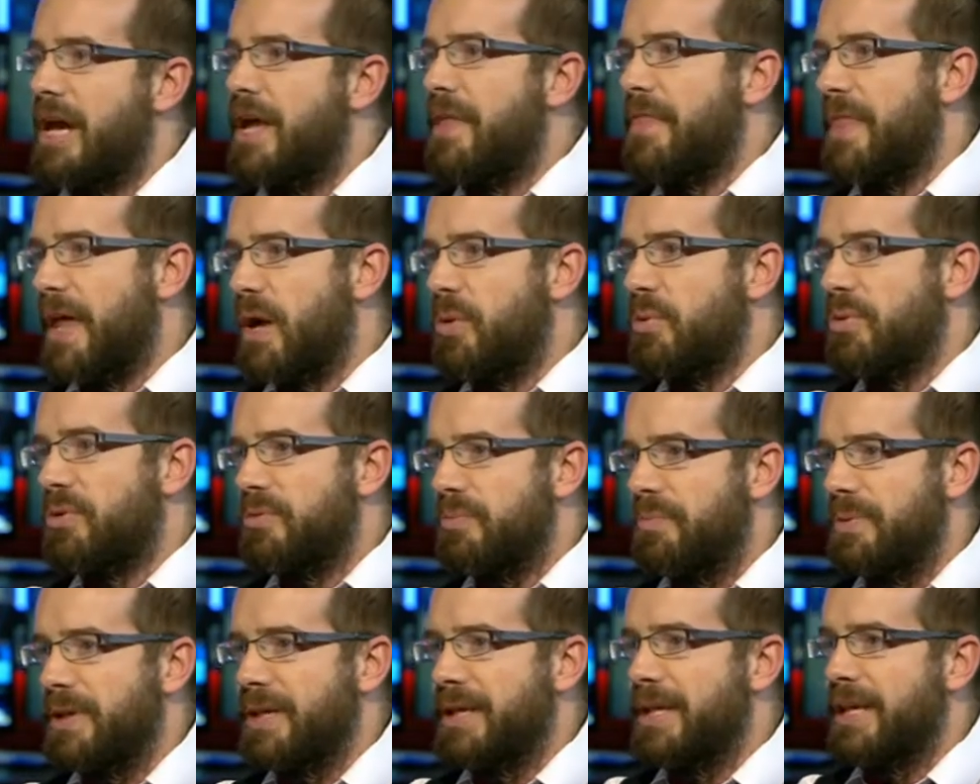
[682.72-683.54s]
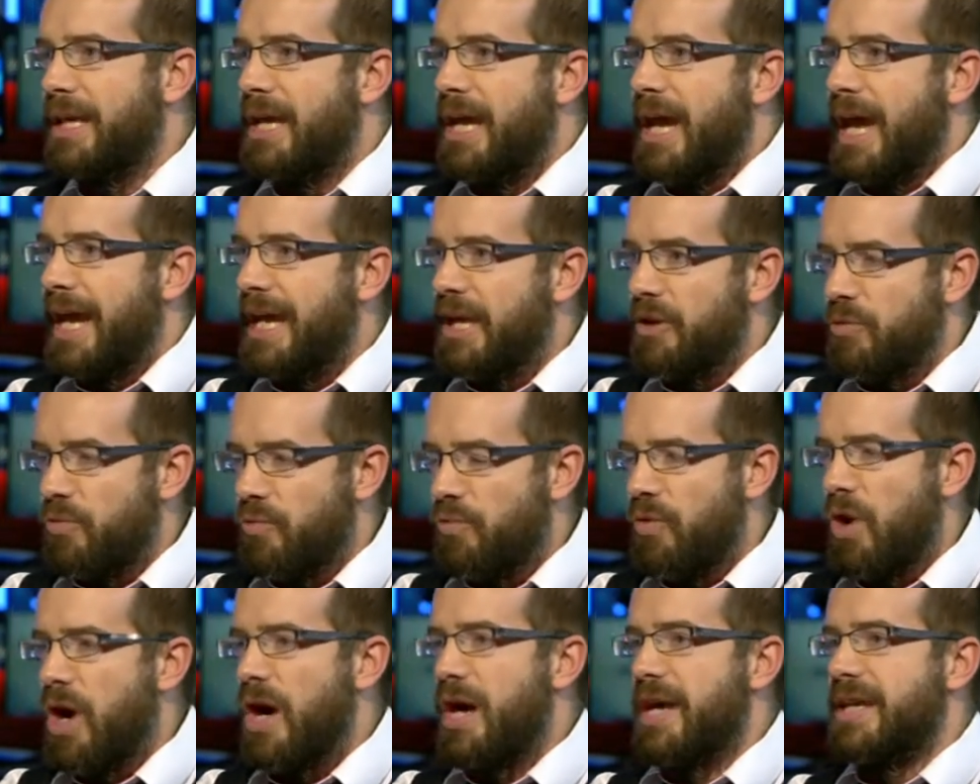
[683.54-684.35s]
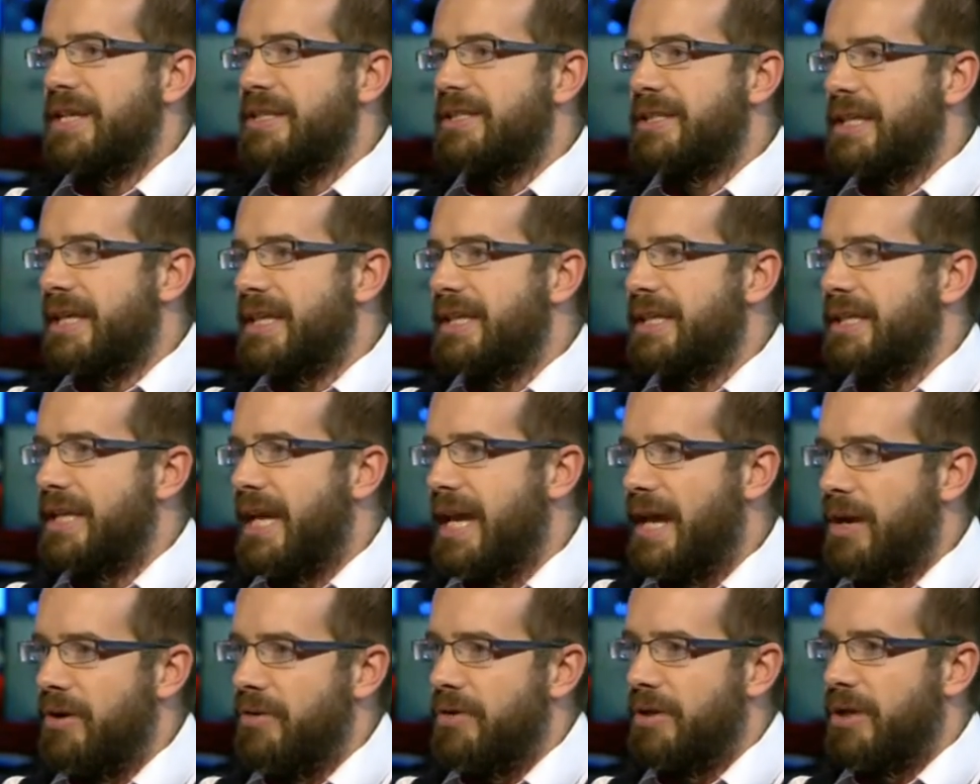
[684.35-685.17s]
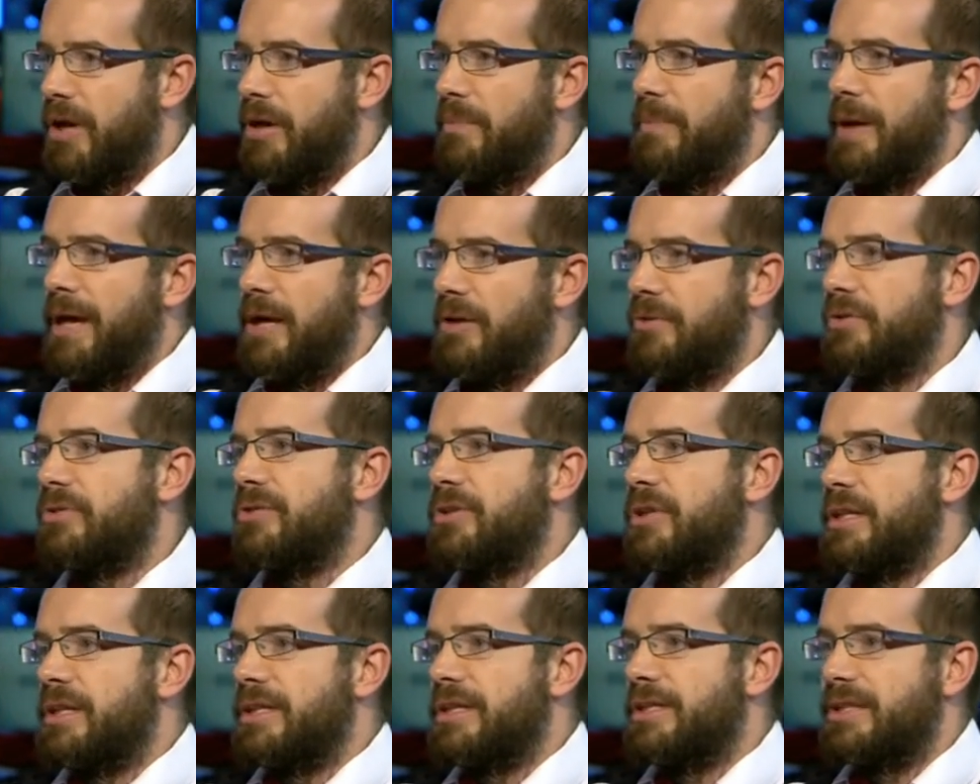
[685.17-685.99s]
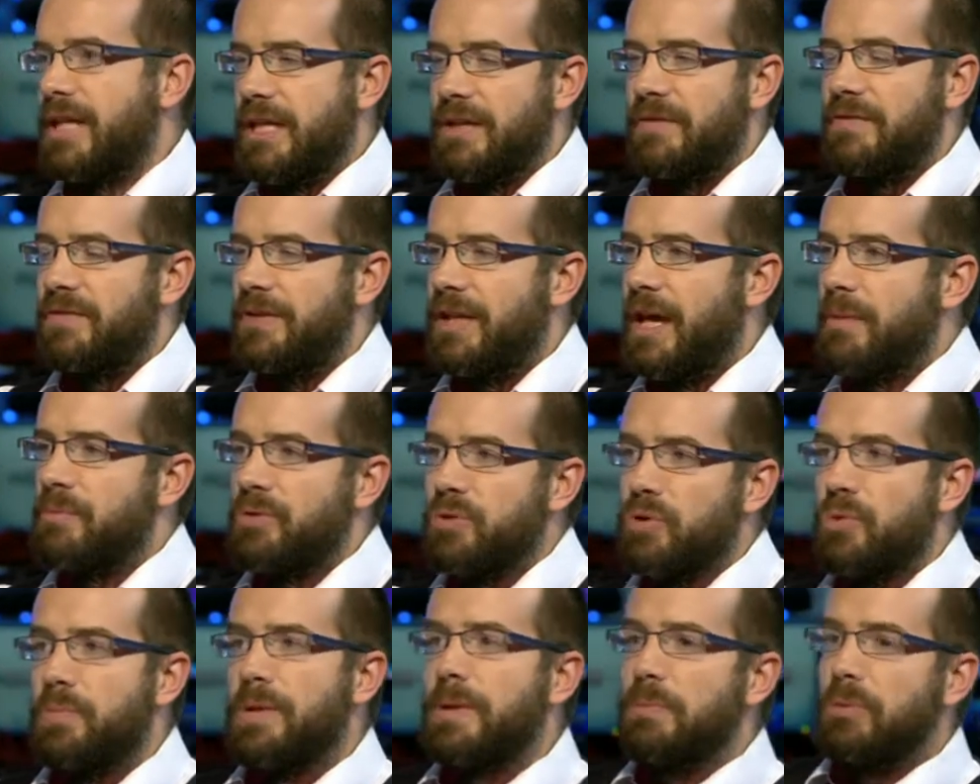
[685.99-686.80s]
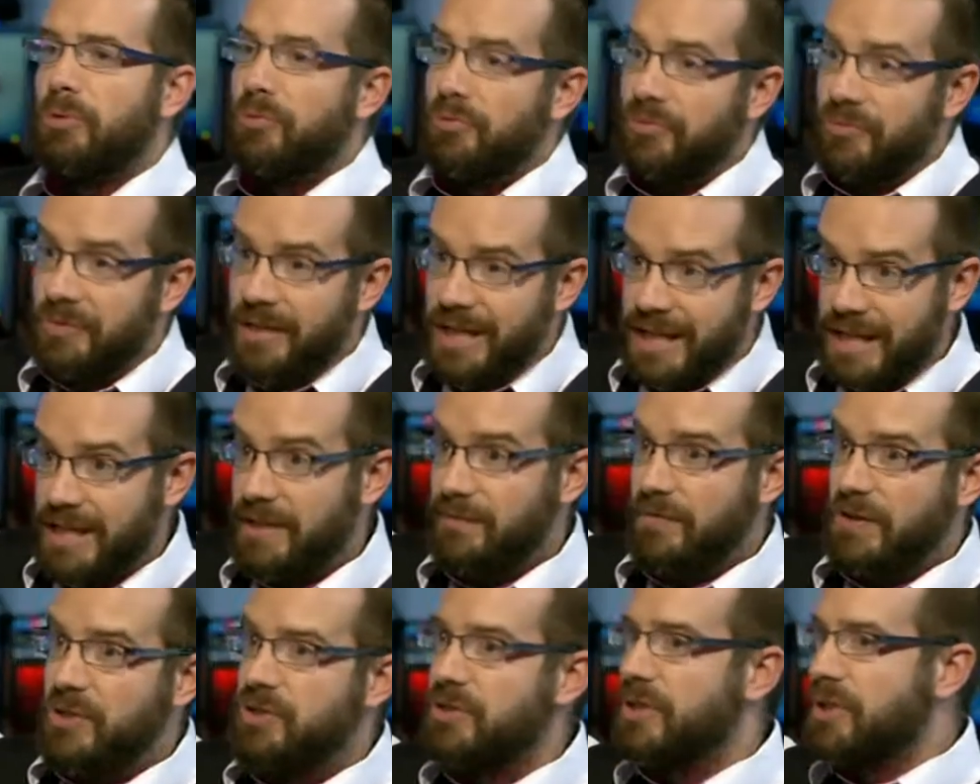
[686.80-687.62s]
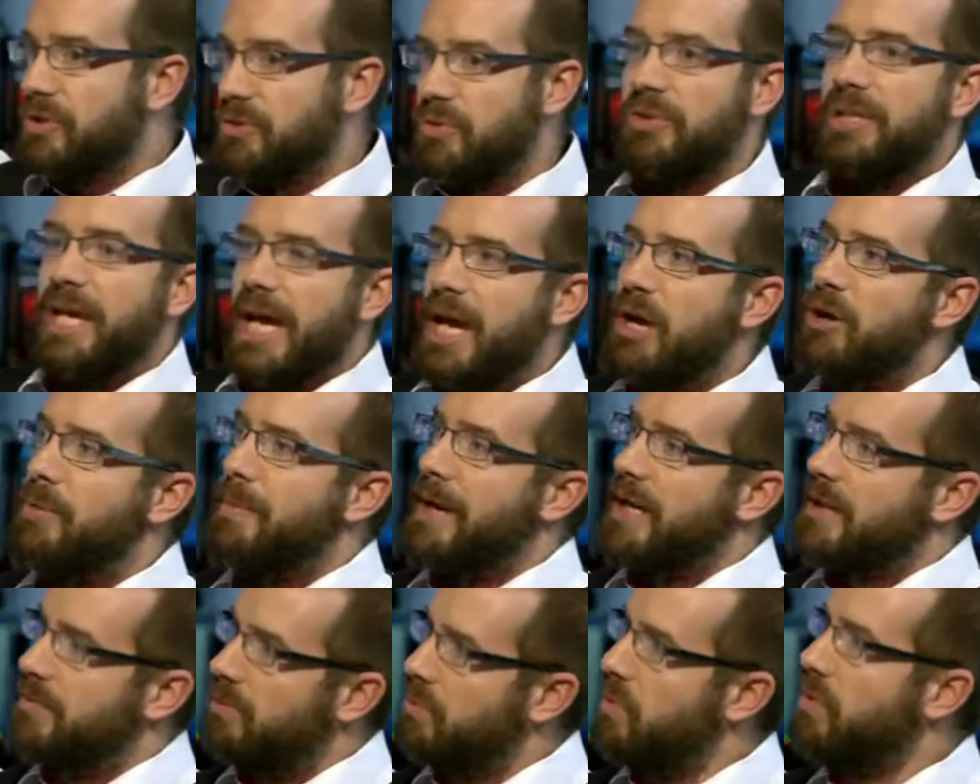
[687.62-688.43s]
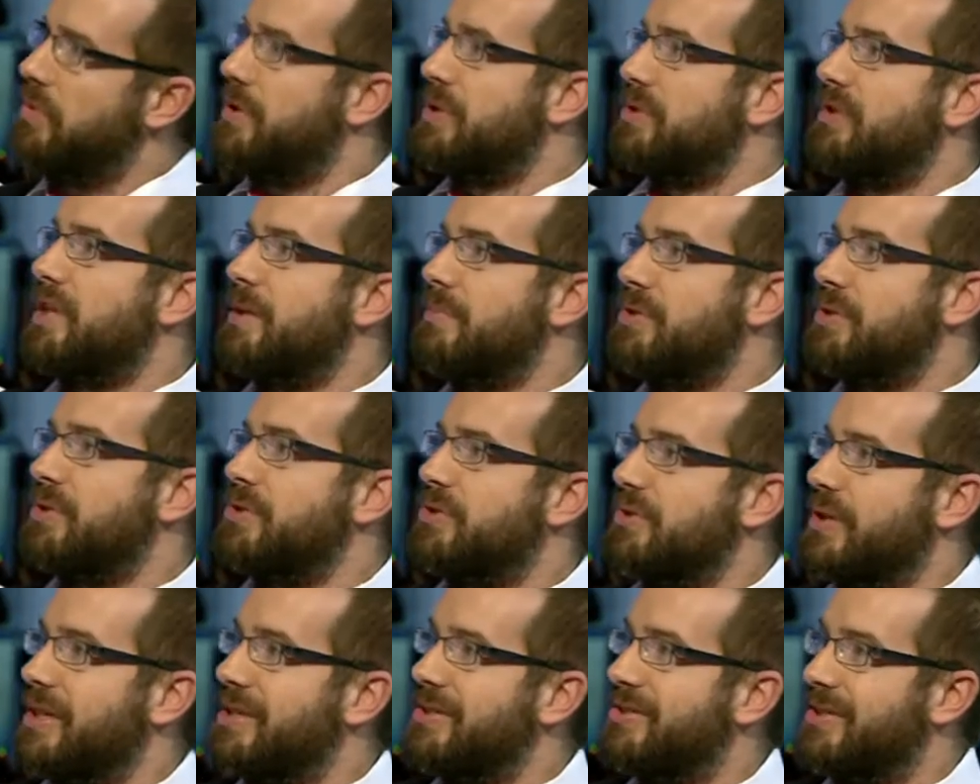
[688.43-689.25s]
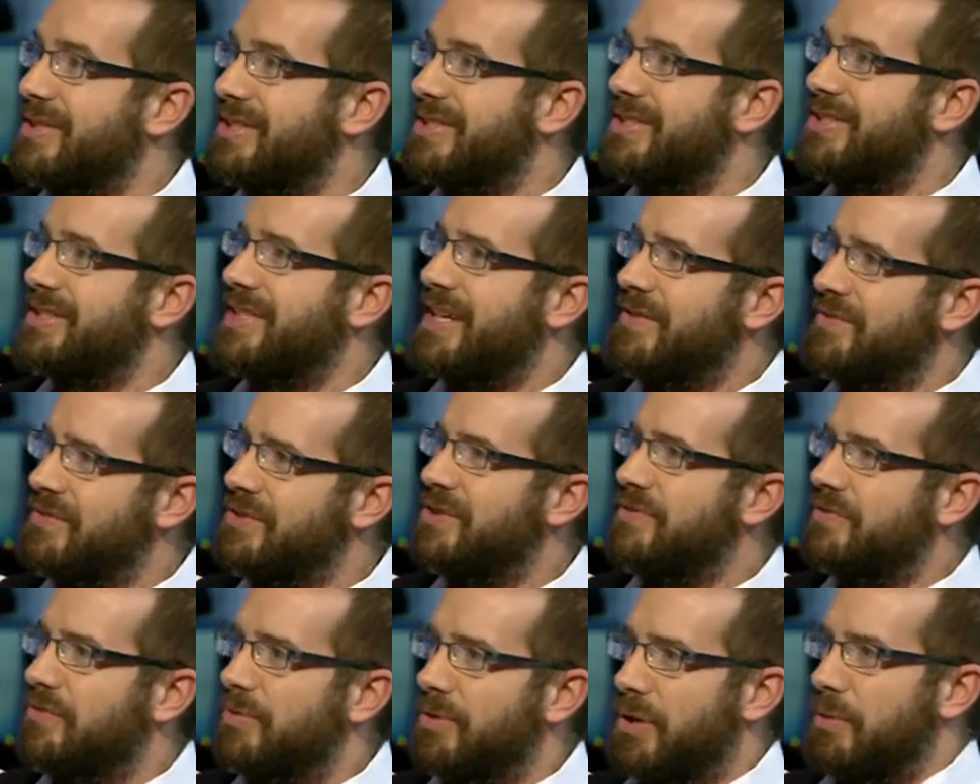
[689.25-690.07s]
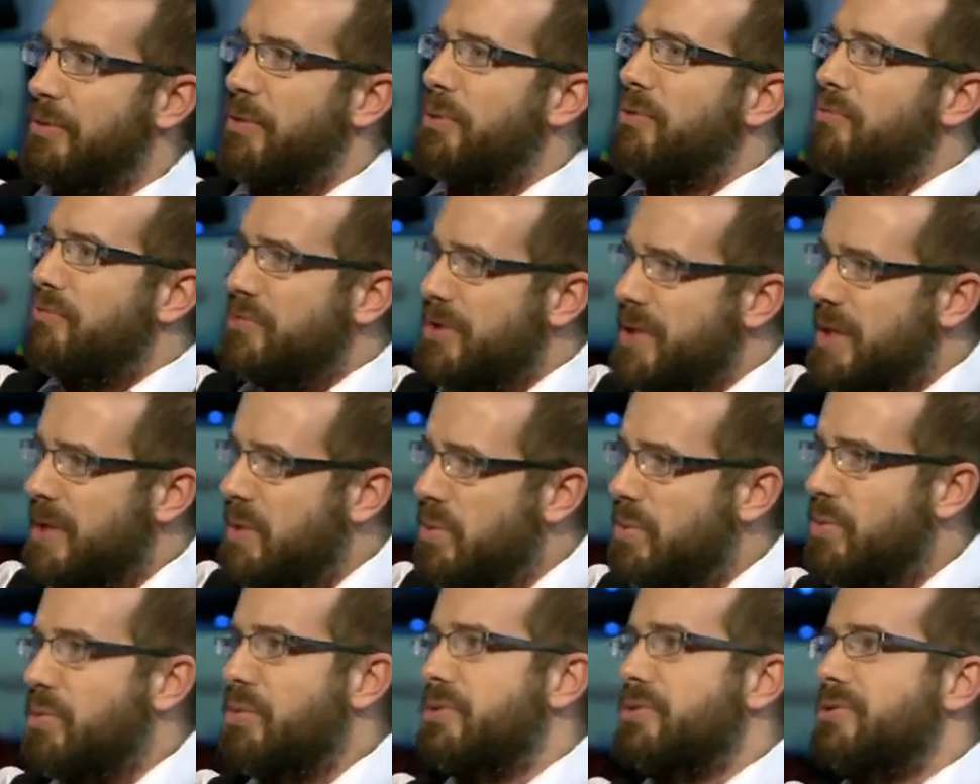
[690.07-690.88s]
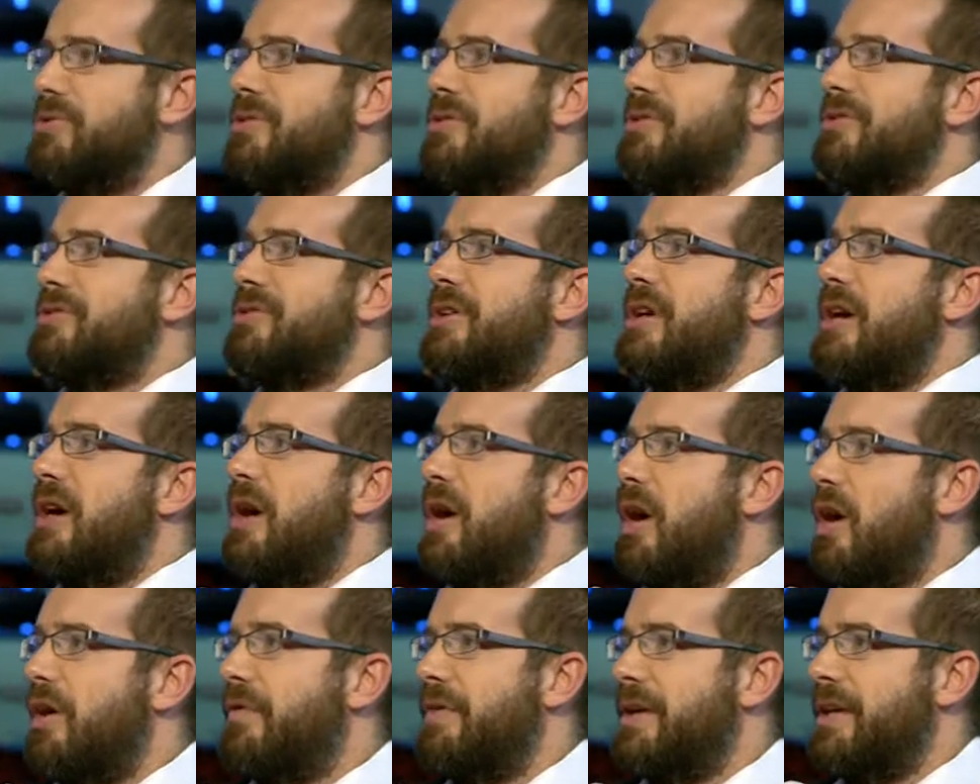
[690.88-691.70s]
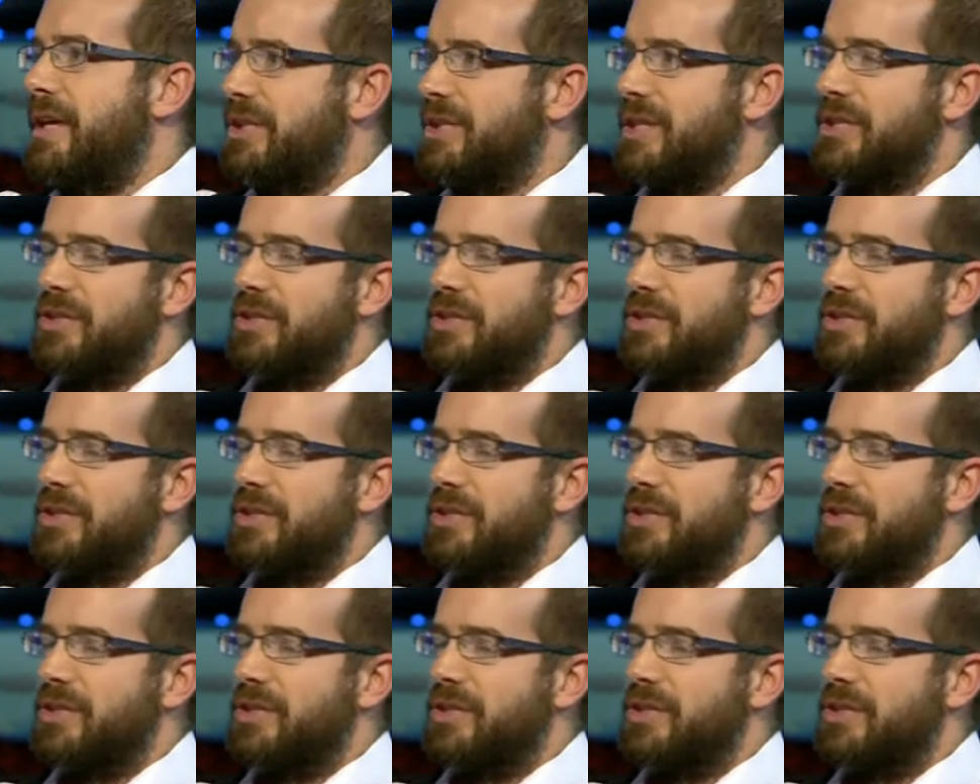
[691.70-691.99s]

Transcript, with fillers: there would be a rise in caring about safety. I'm sure people individually do care about it, but what this demonstrates is that 74, you know, three quarters mm. of NHS